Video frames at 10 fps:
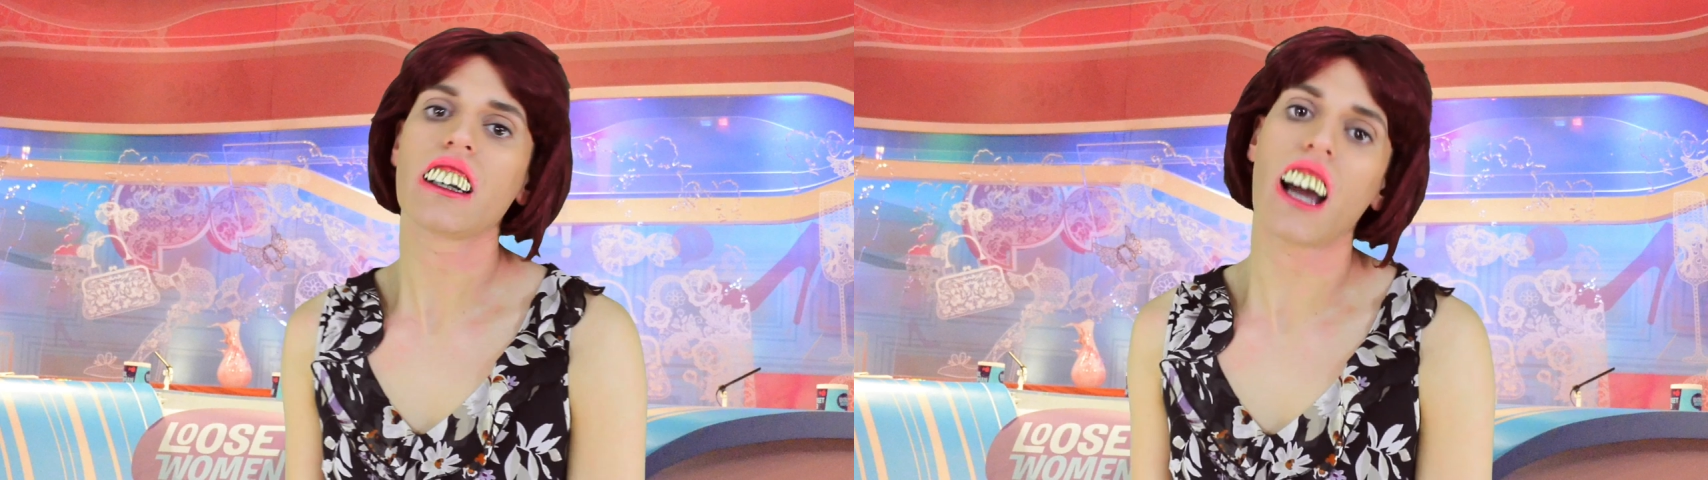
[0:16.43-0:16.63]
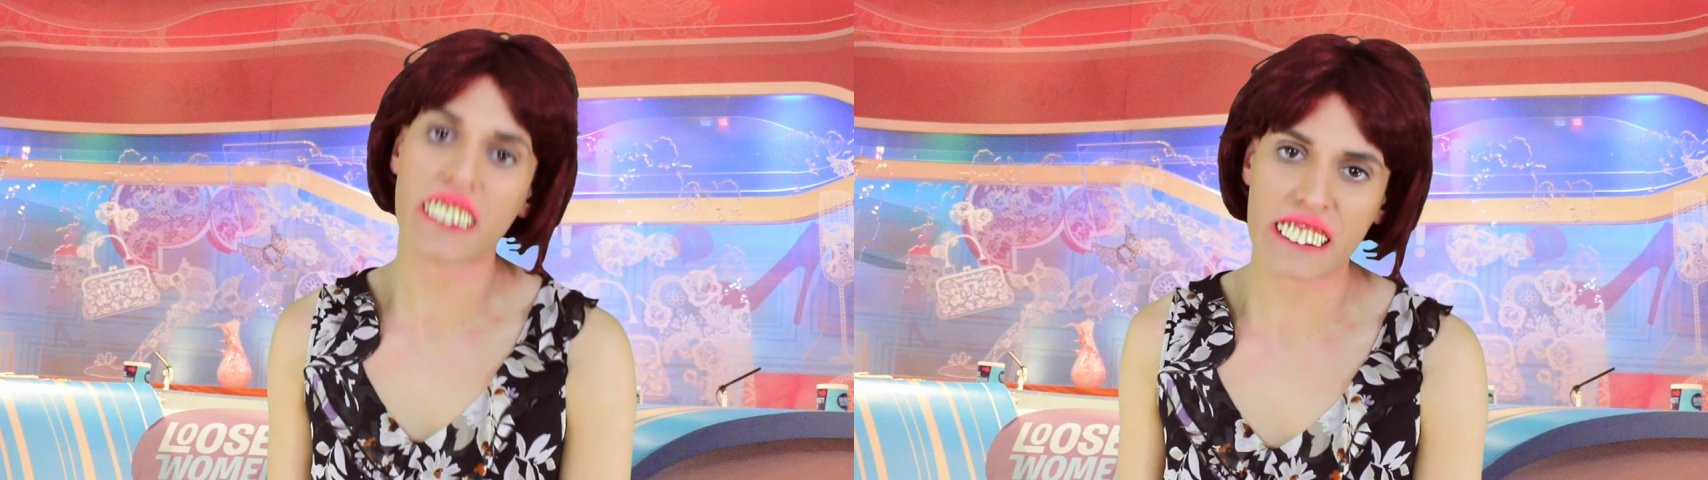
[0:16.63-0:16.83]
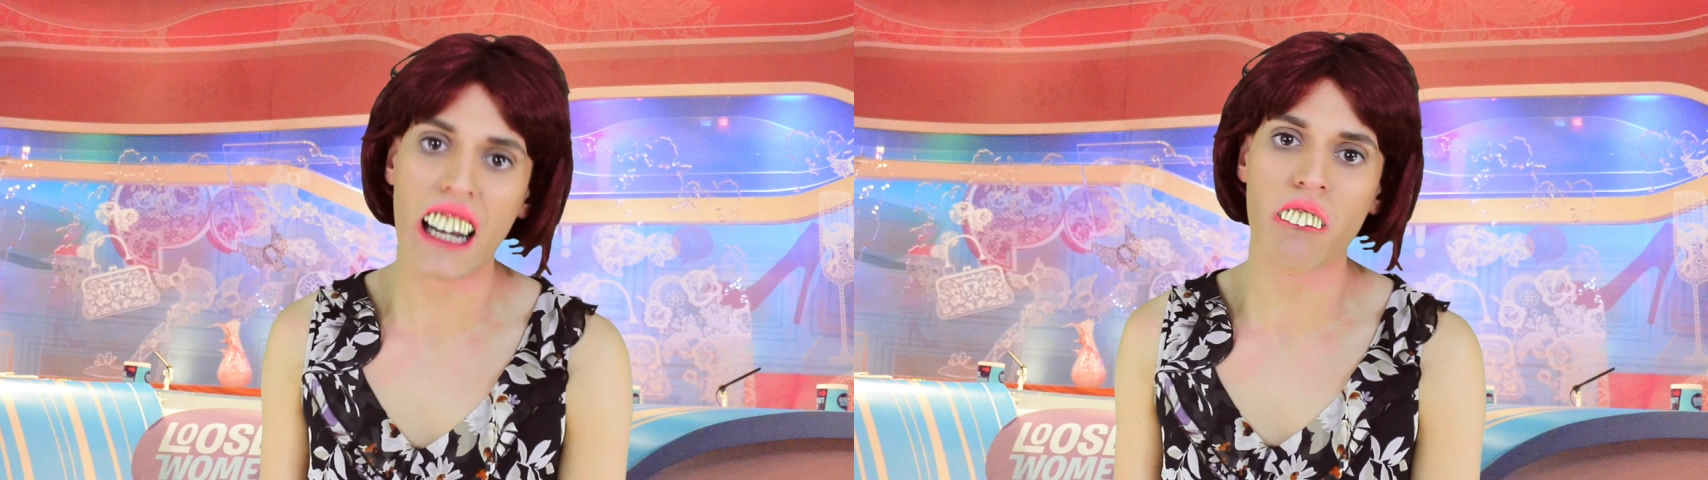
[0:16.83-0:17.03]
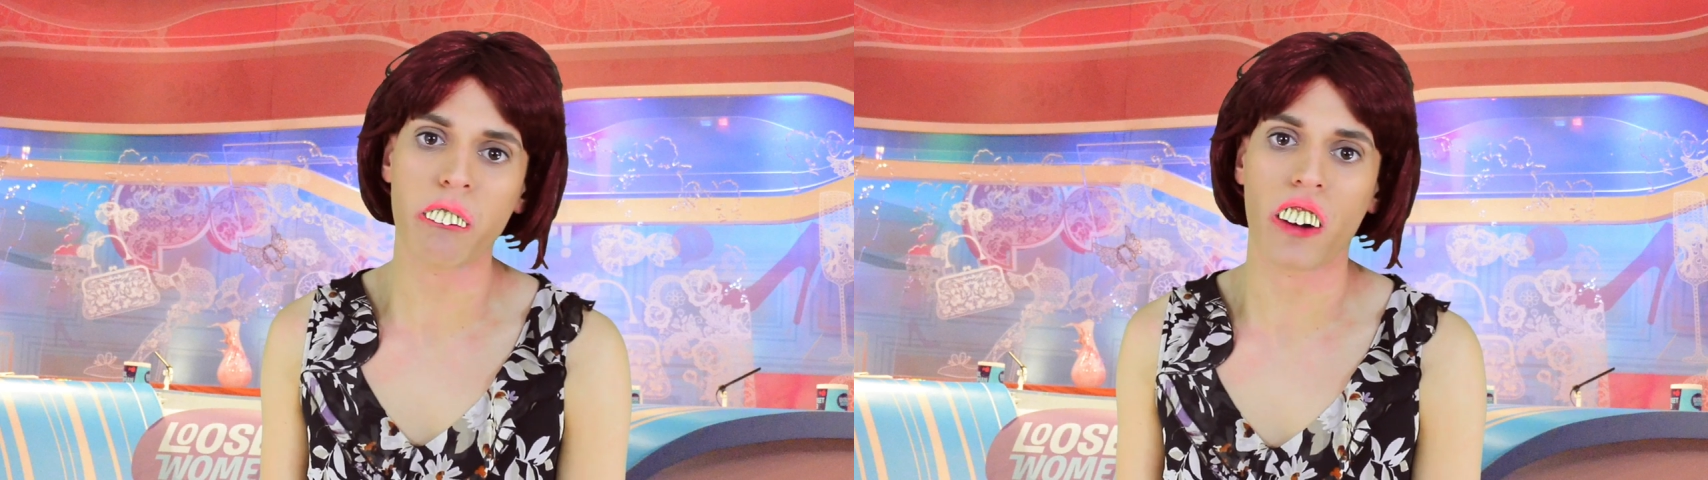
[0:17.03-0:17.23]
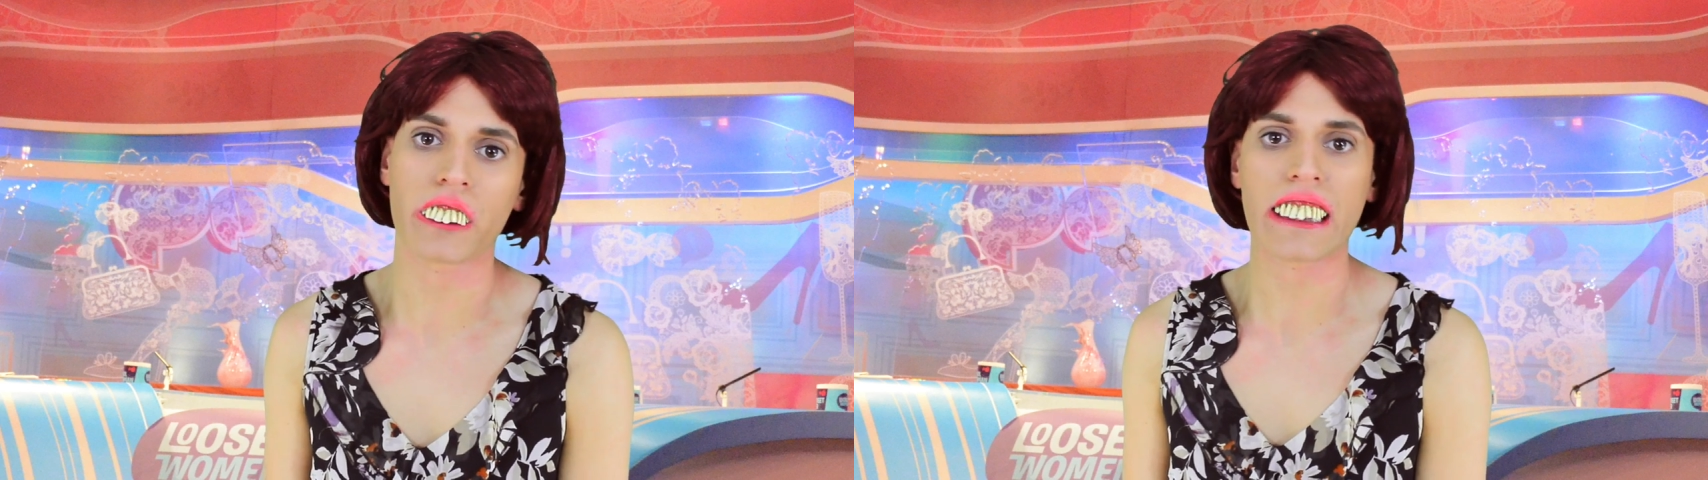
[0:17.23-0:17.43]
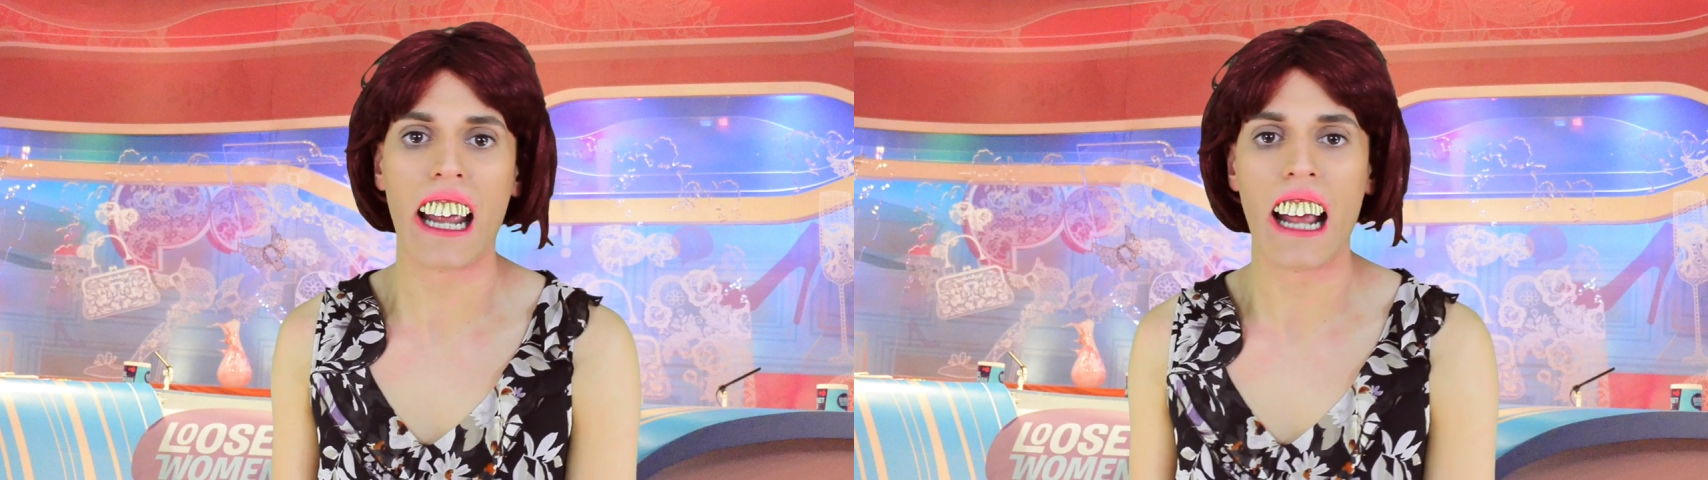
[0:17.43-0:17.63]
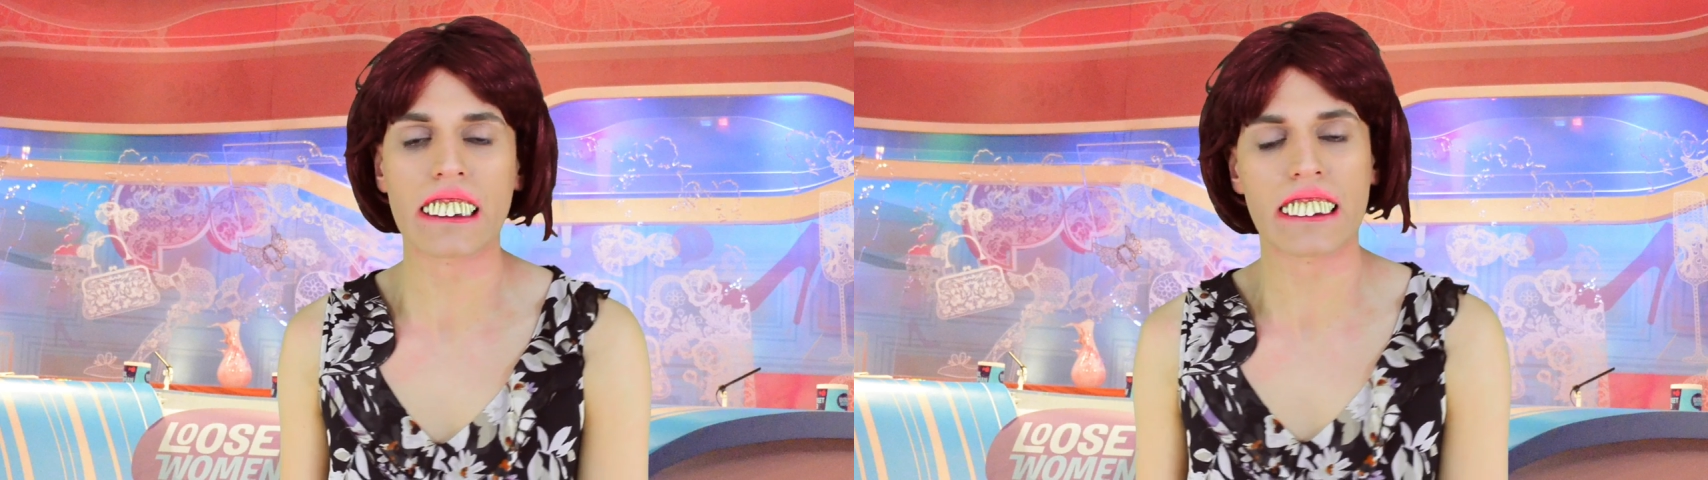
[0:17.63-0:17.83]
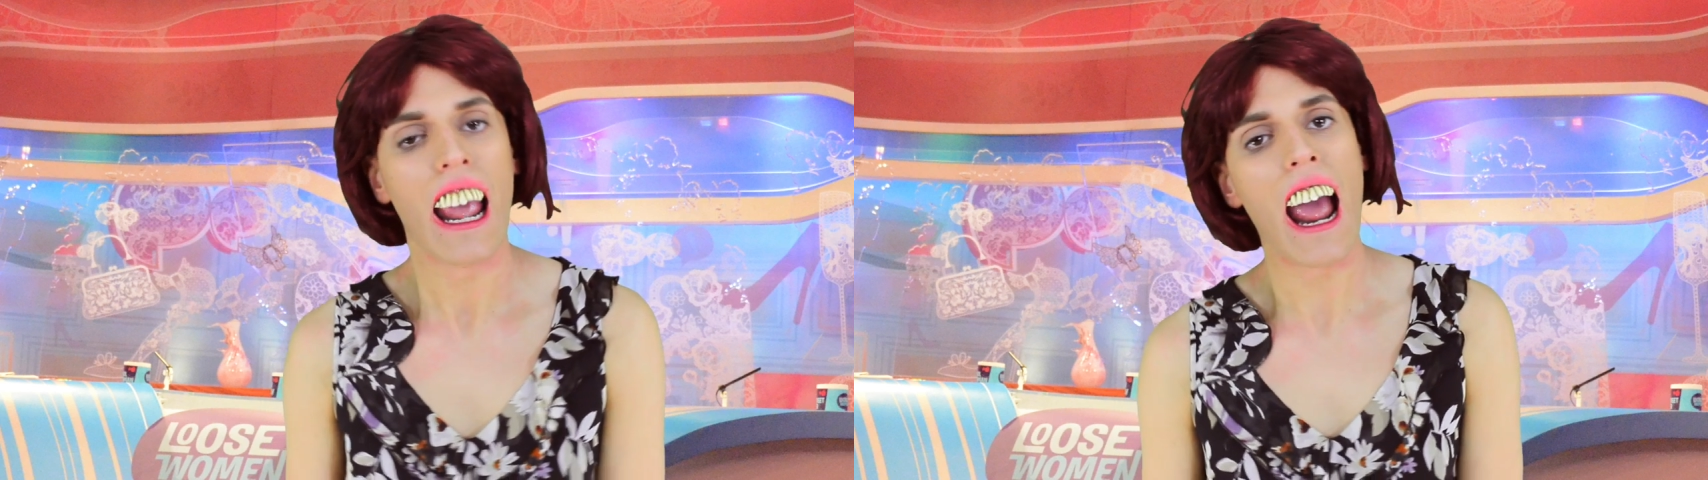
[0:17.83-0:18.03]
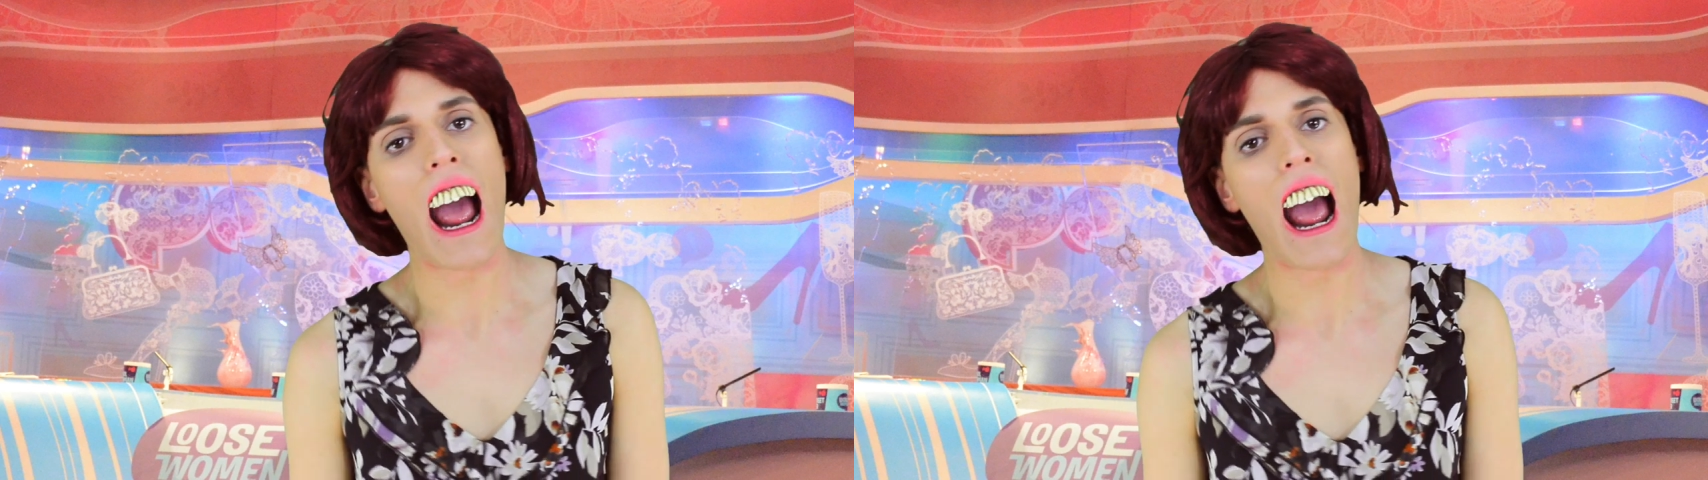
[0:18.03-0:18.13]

like tampon tax